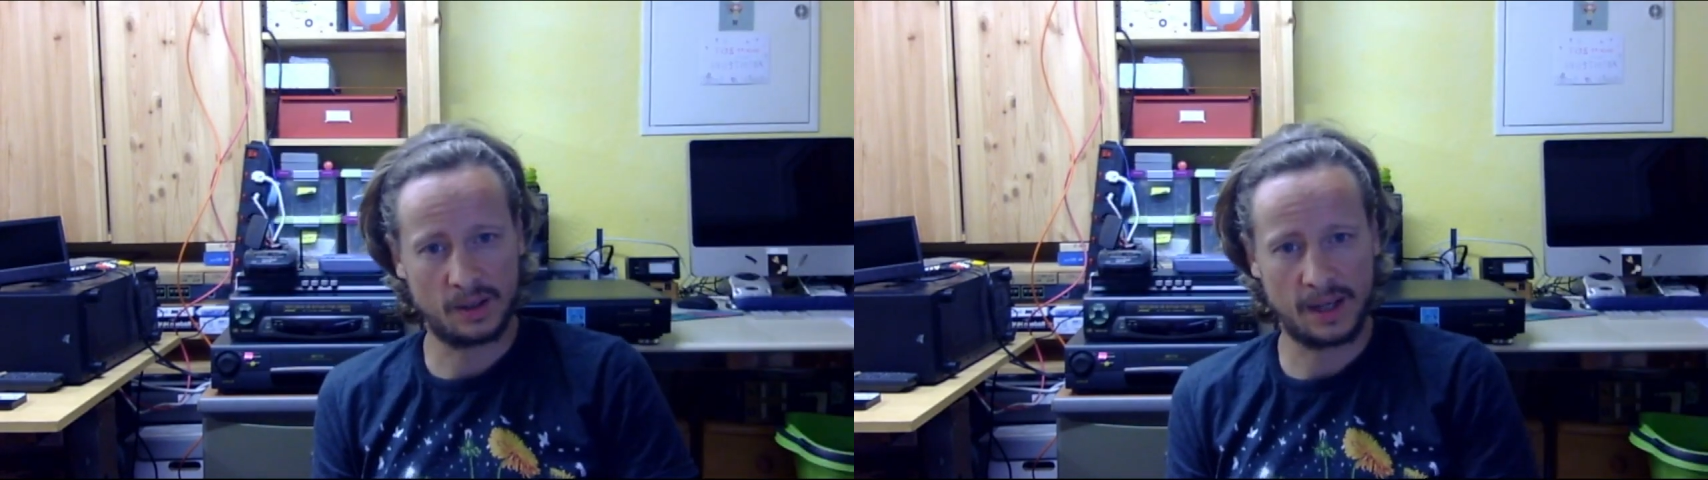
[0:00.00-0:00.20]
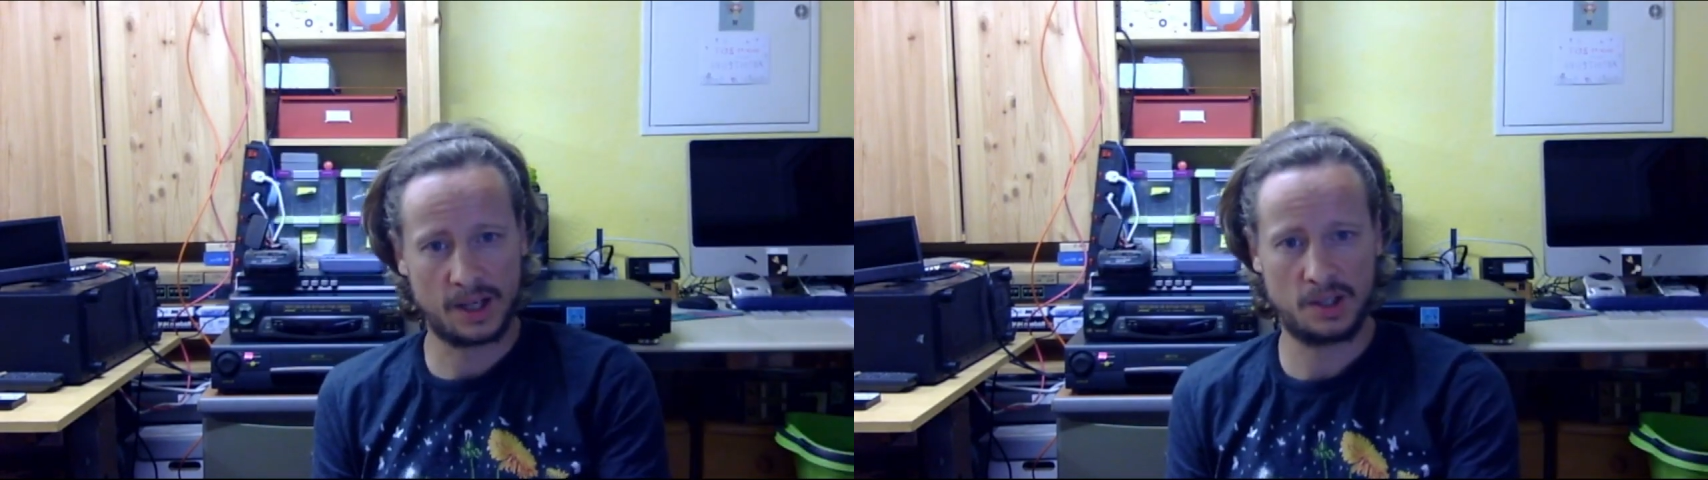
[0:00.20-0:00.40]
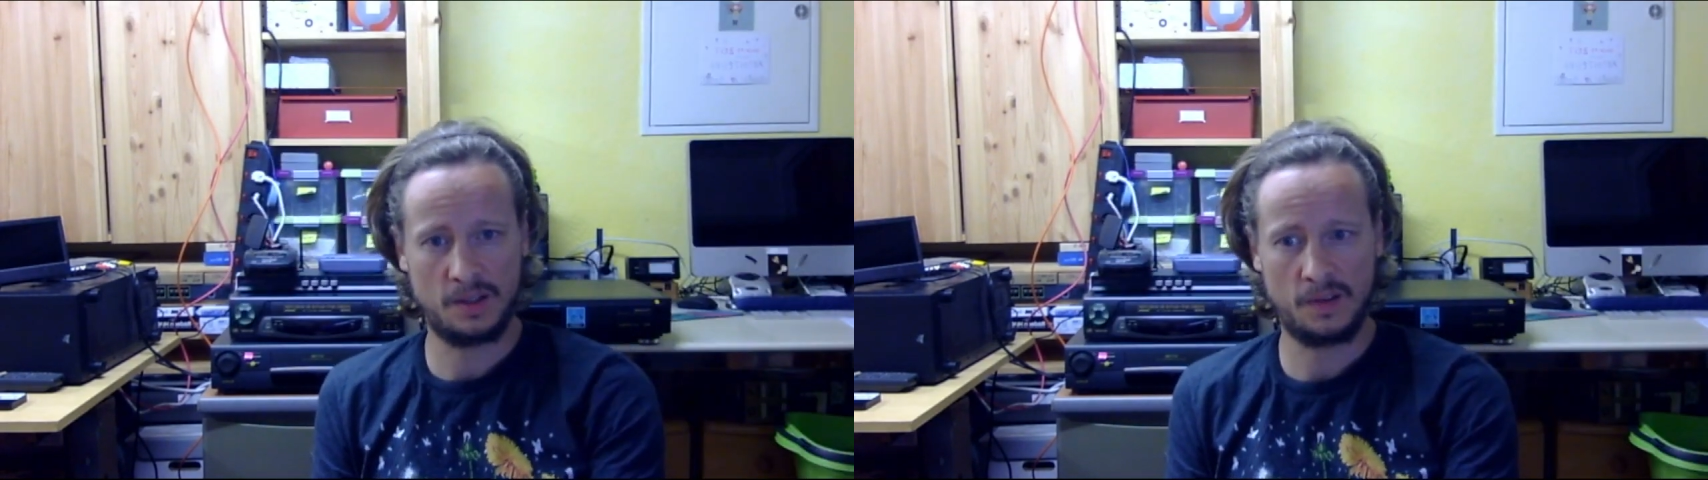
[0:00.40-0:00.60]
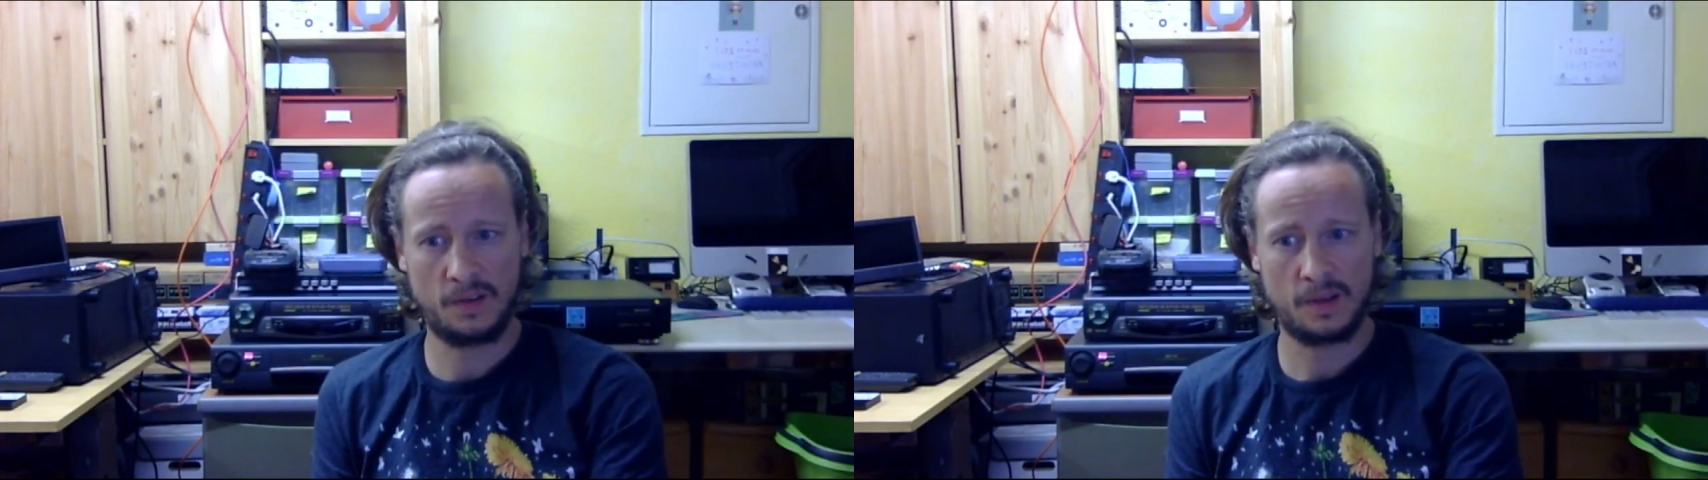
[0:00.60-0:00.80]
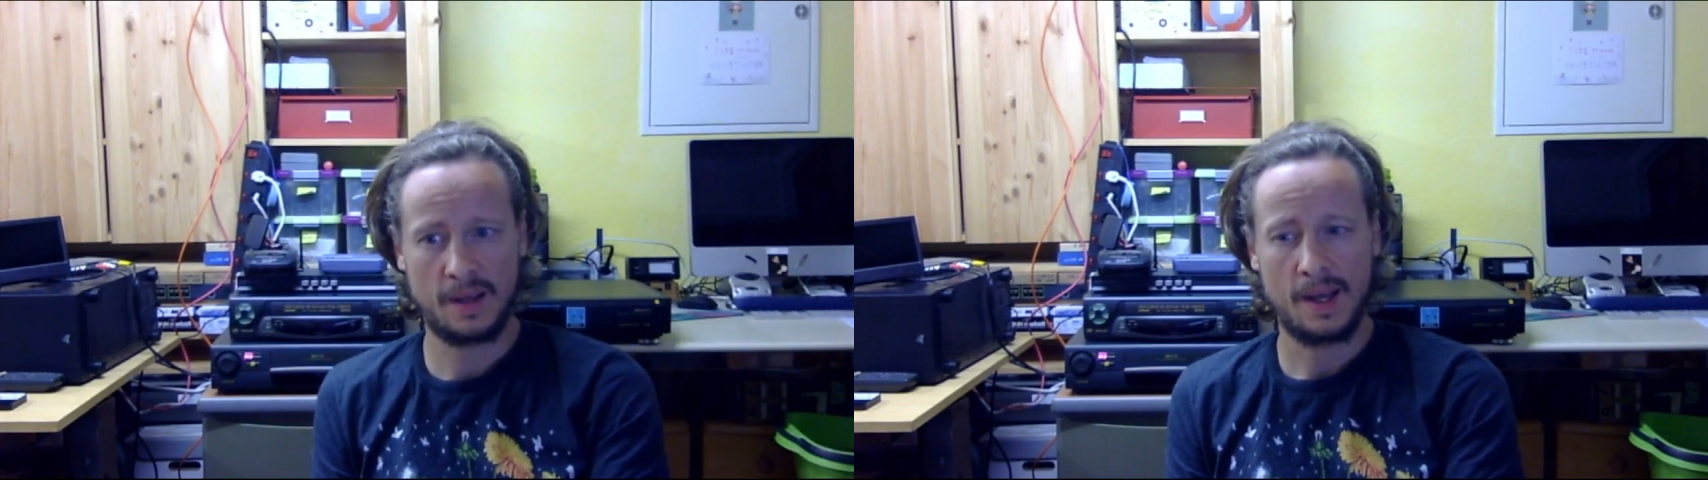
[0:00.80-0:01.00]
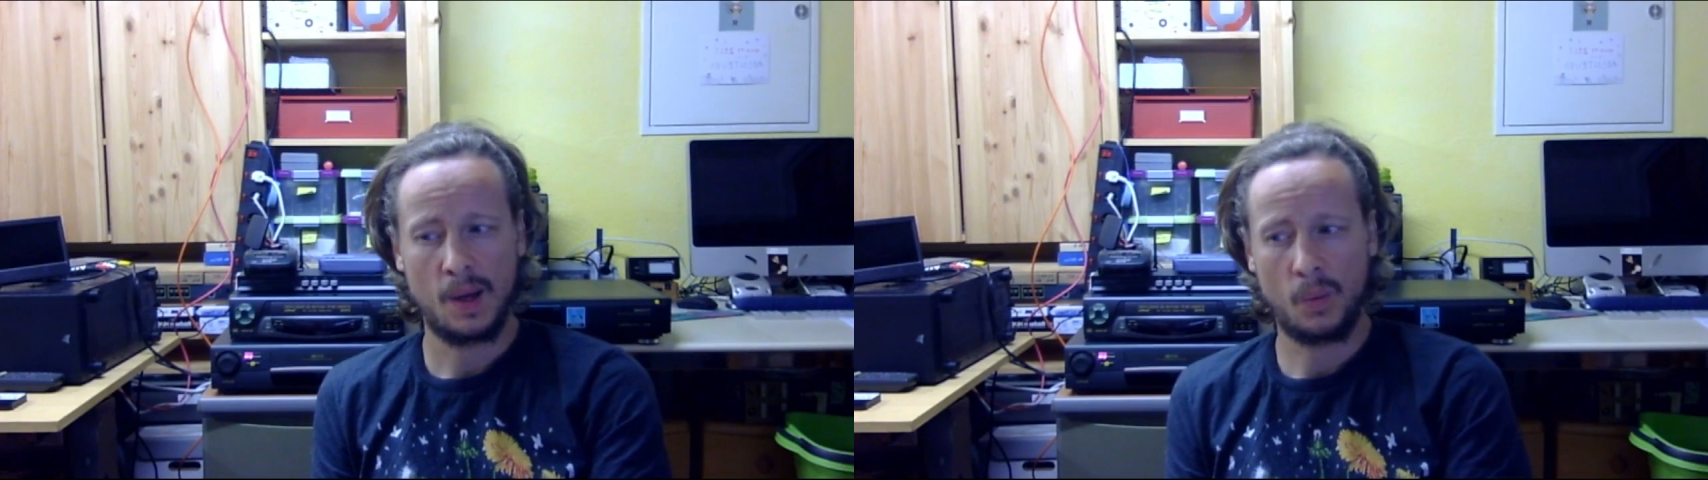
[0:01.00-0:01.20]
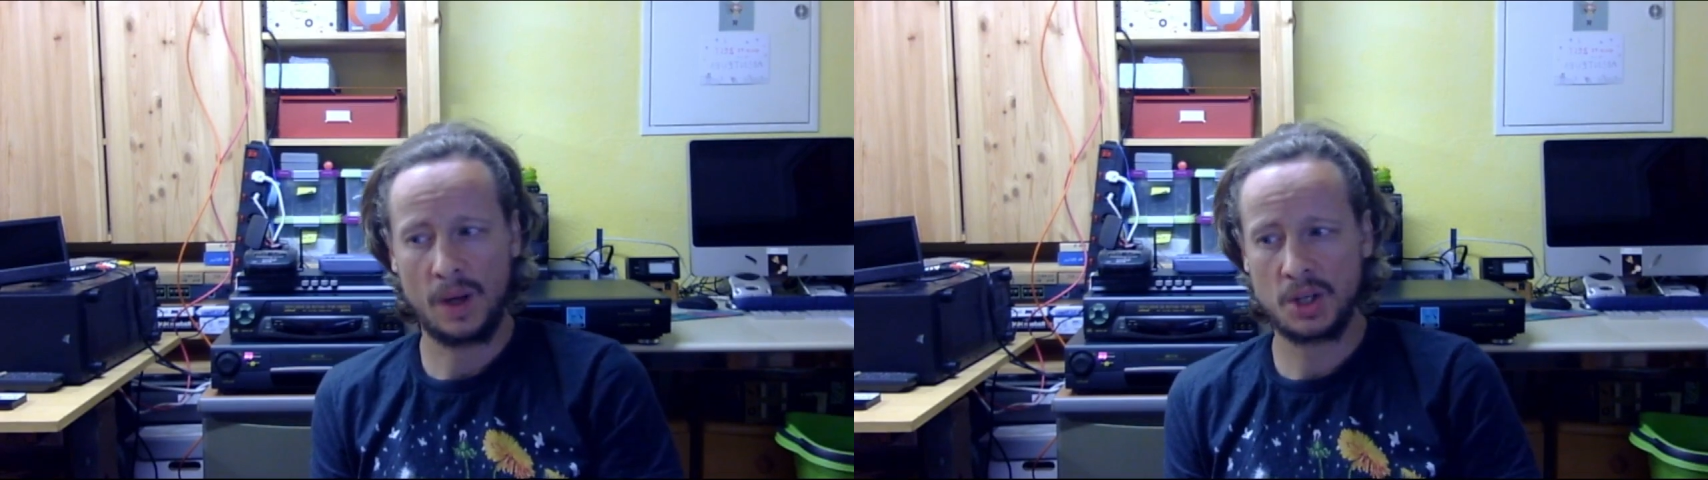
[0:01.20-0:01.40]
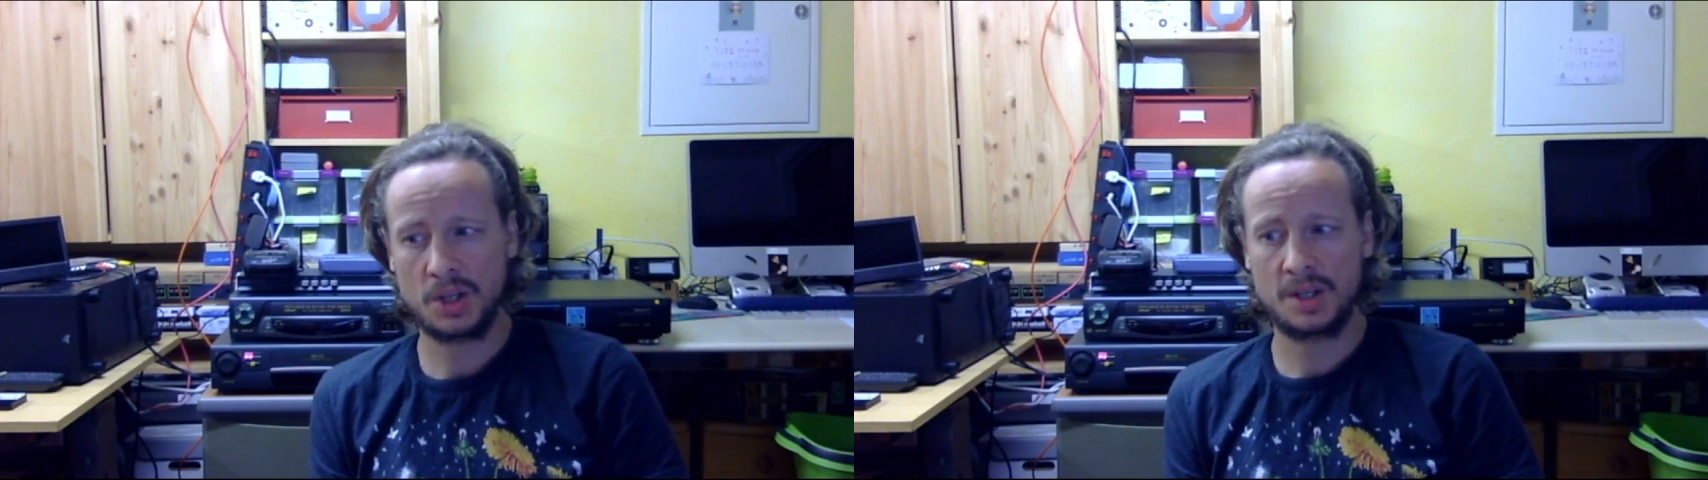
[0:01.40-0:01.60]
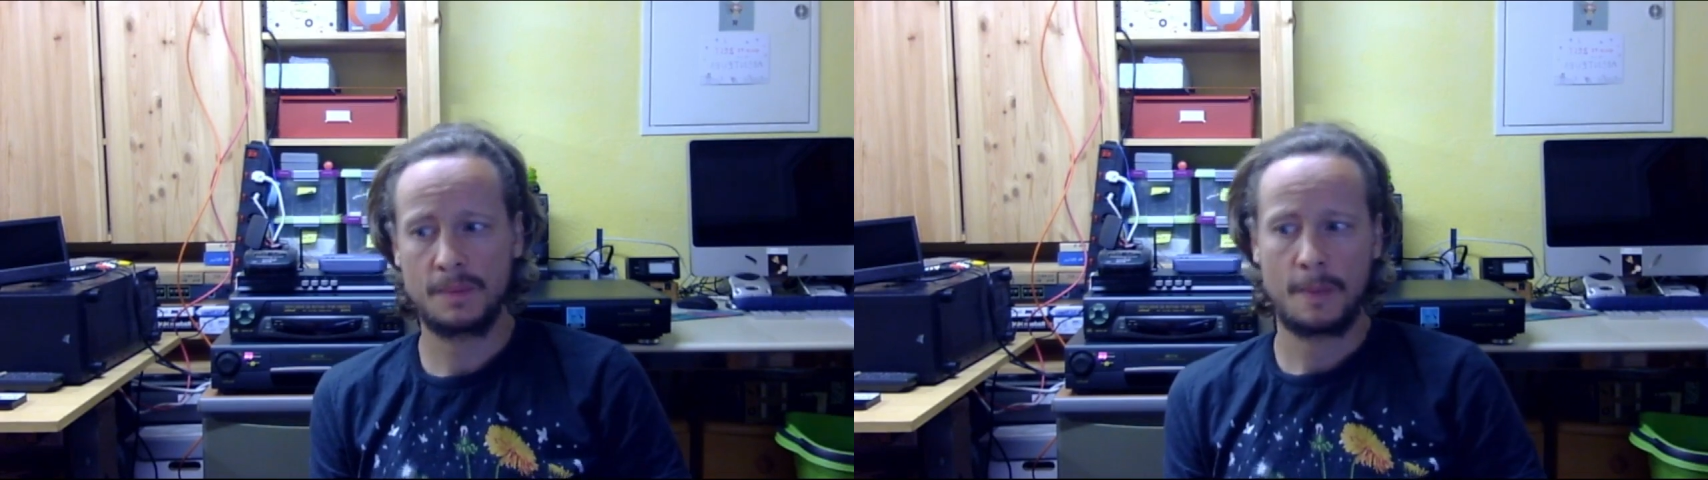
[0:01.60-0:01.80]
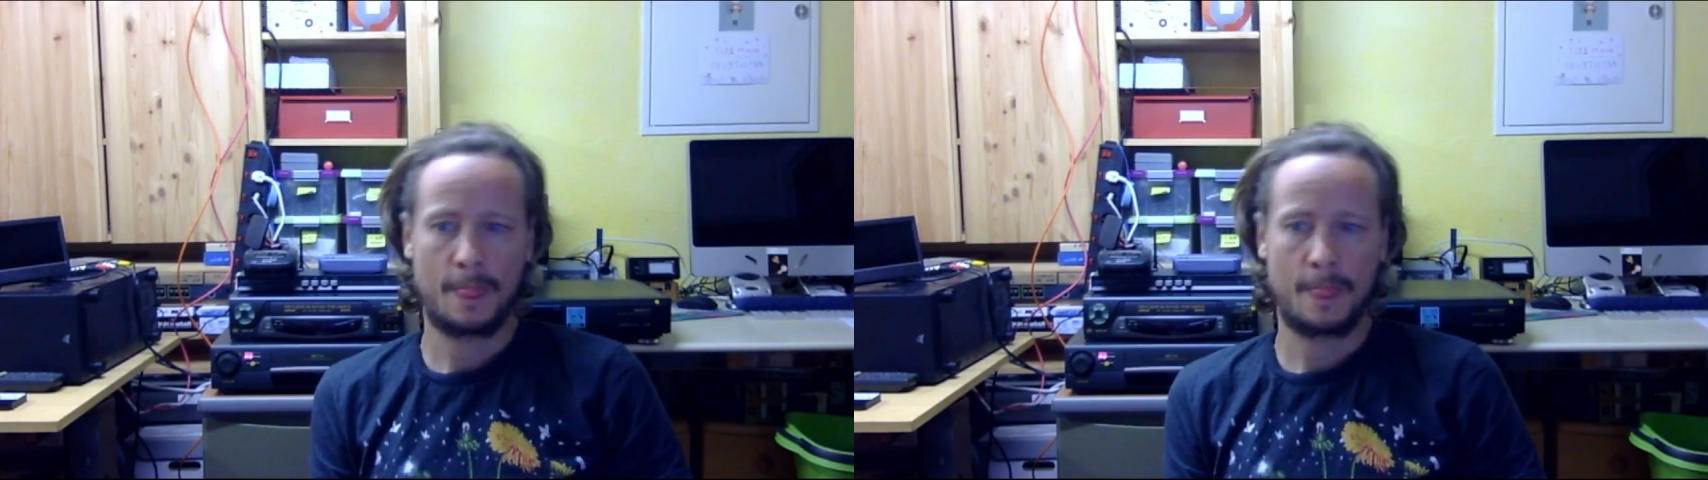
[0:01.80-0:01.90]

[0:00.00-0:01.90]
collections, which